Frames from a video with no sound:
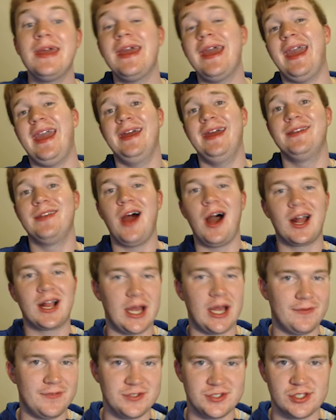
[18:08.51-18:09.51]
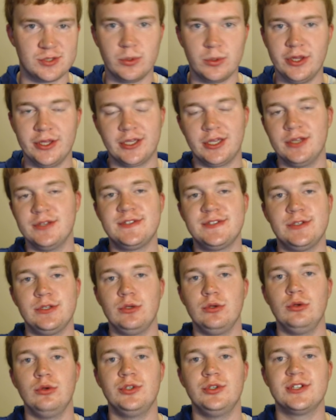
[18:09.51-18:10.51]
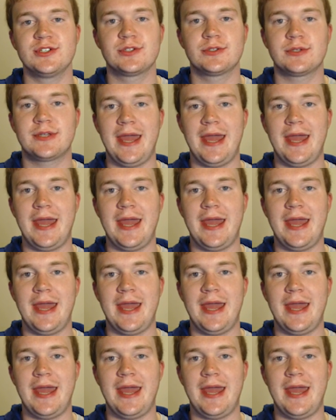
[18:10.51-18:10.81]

and Knockoff is just really good to just